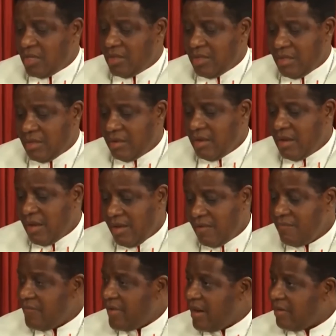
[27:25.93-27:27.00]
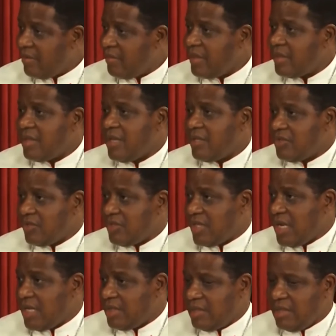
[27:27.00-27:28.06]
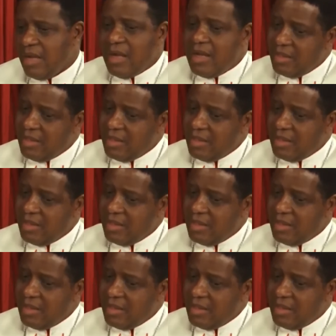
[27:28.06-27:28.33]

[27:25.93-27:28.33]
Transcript: their environment, their society,